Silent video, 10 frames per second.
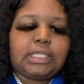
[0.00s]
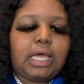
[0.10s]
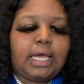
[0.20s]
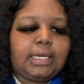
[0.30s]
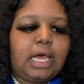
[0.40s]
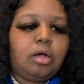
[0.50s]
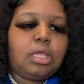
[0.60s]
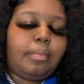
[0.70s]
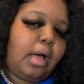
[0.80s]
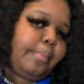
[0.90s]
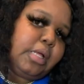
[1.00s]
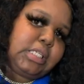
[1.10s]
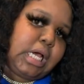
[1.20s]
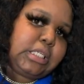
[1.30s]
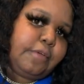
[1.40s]
Like, not only am I a plus
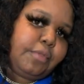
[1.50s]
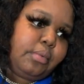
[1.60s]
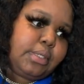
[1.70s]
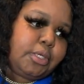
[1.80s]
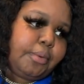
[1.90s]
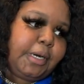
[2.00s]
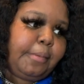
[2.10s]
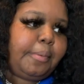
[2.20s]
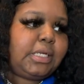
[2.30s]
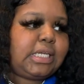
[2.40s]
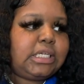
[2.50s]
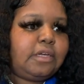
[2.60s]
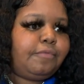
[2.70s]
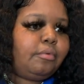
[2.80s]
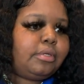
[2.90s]
size influencer, but I'm a plus size
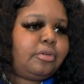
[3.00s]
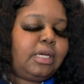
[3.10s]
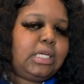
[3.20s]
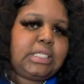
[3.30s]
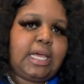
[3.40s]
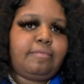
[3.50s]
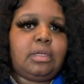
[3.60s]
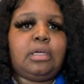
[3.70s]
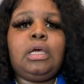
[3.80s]
influencer that doesn't have to